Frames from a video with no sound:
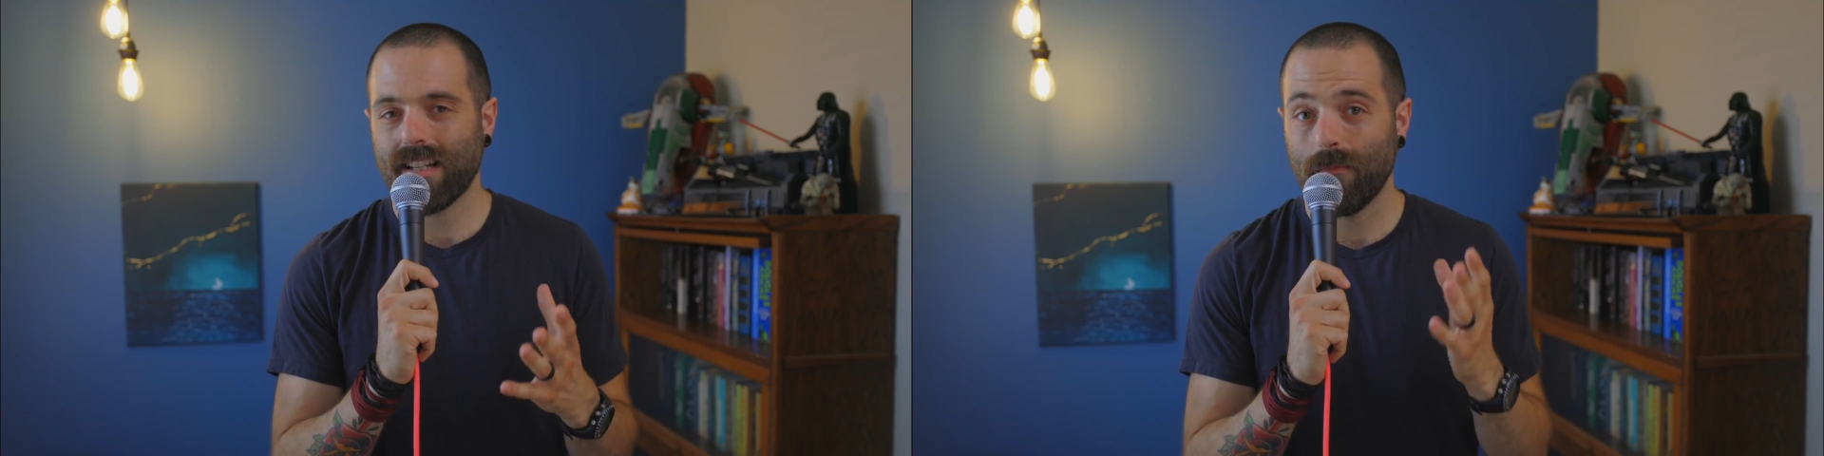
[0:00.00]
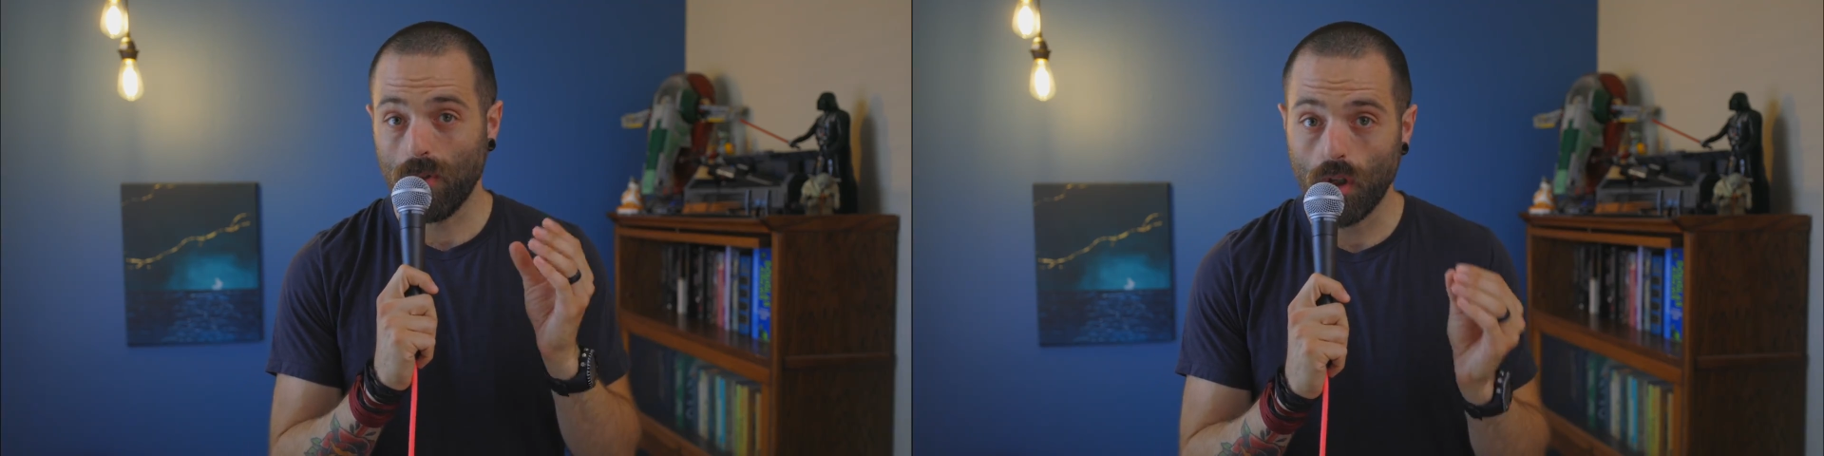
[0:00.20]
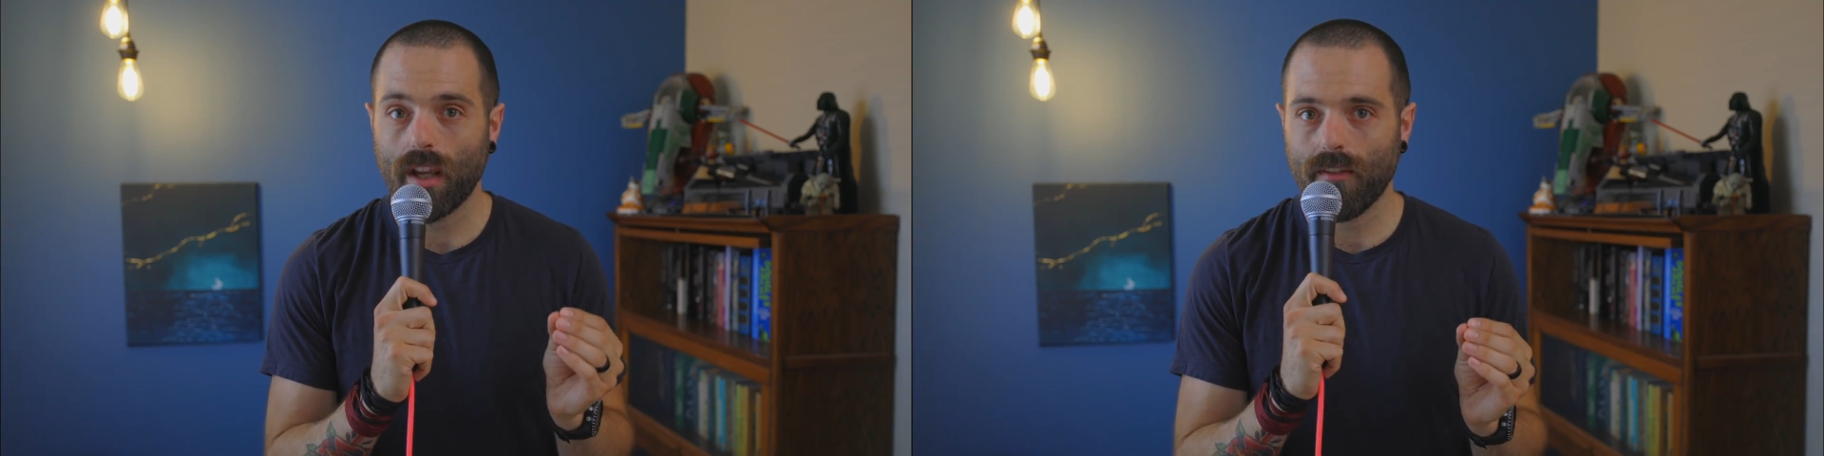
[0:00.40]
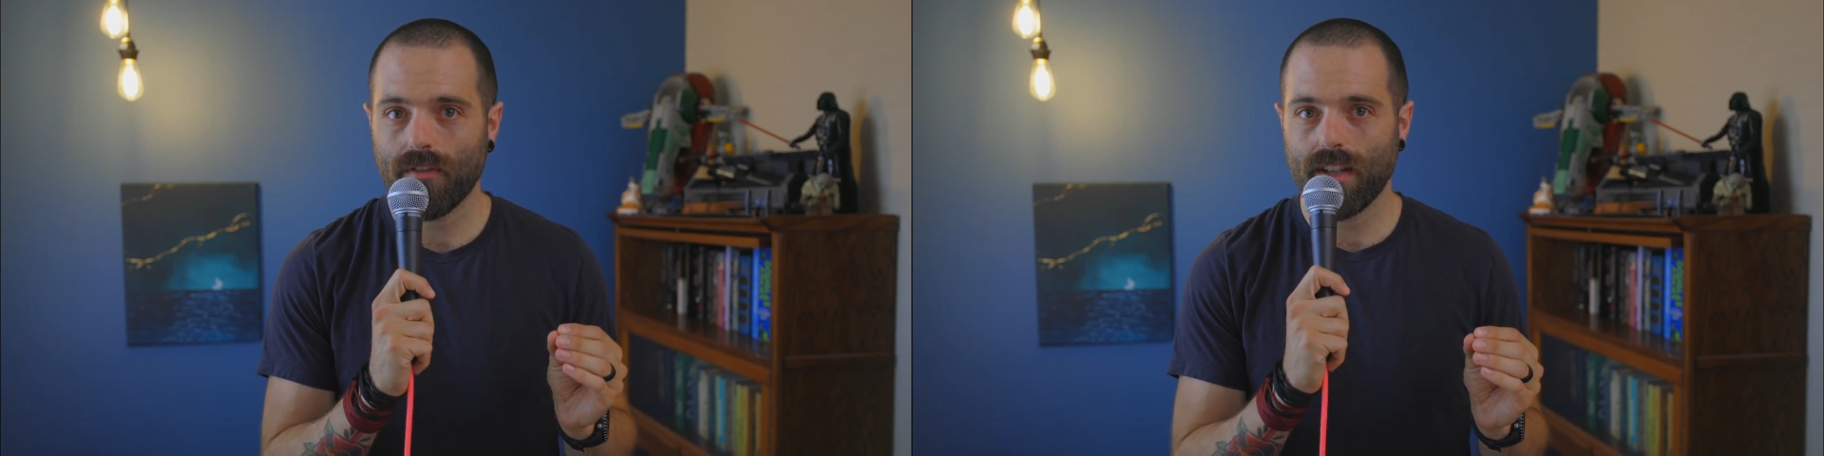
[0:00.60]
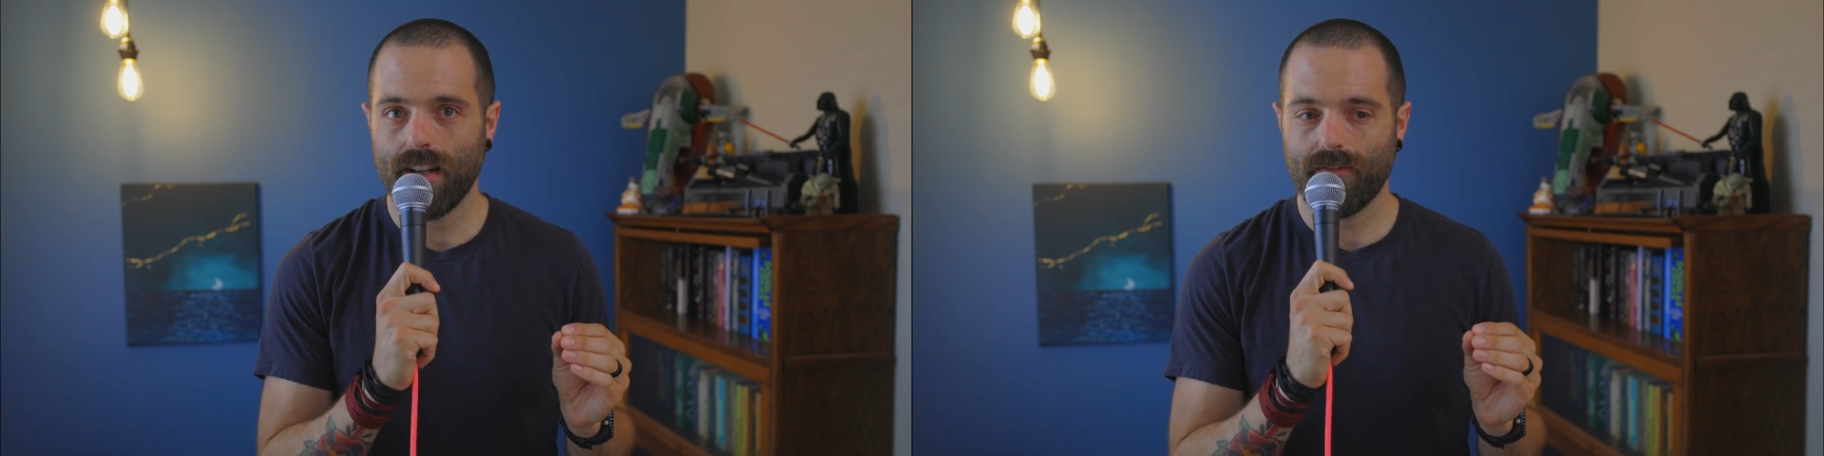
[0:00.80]
I'm looking
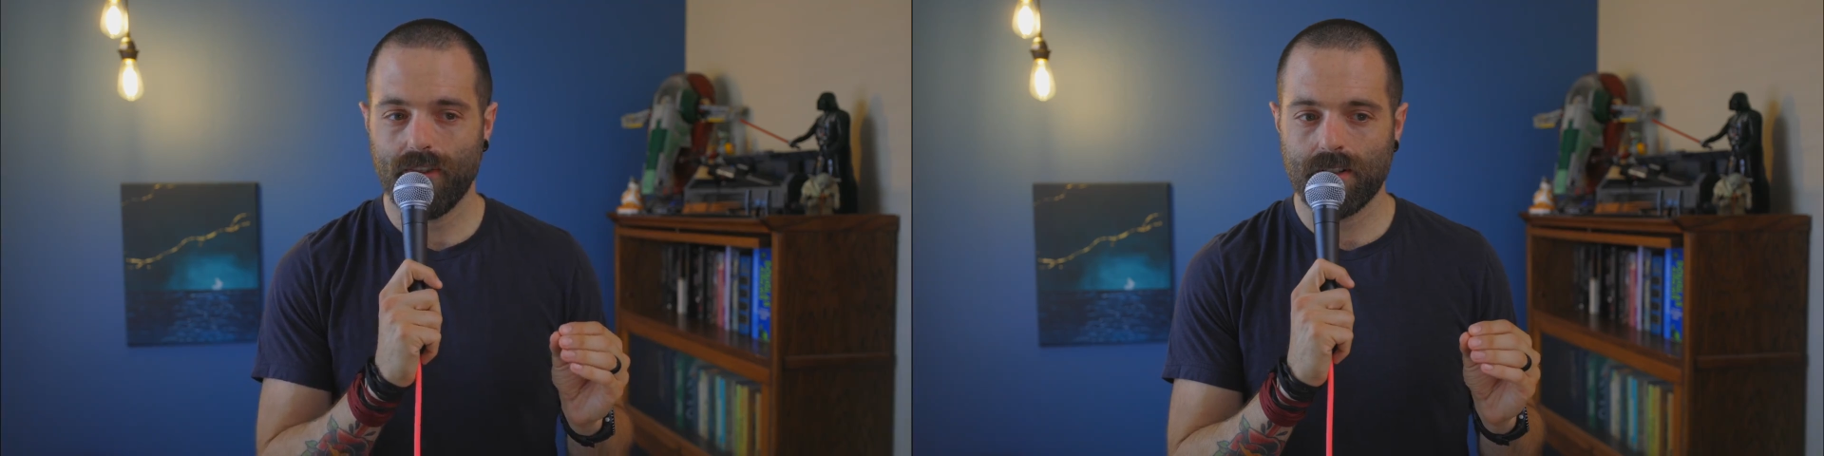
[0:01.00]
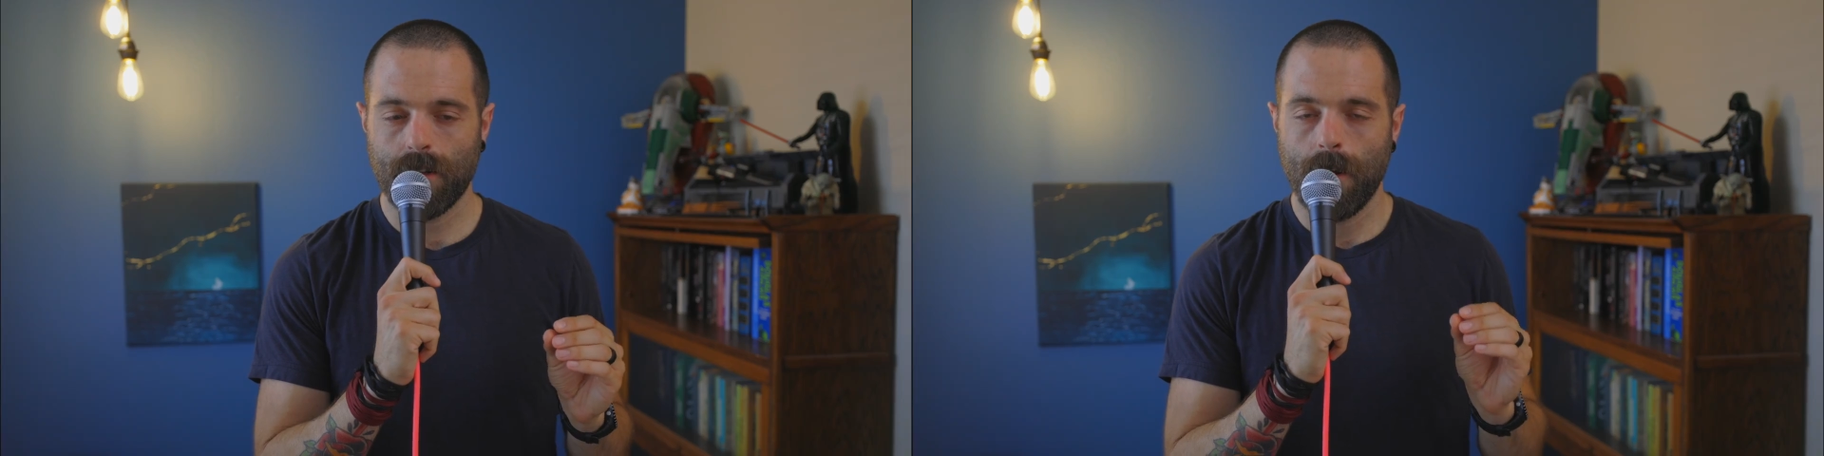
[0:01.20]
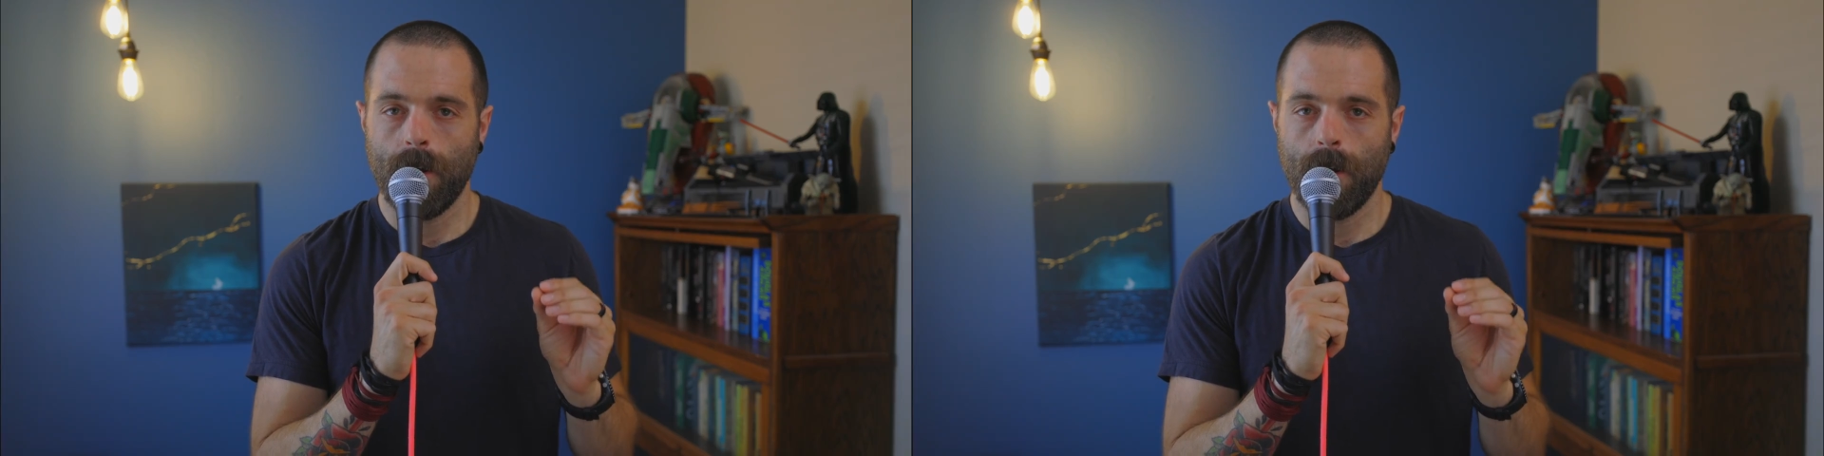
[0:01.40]
for the difference.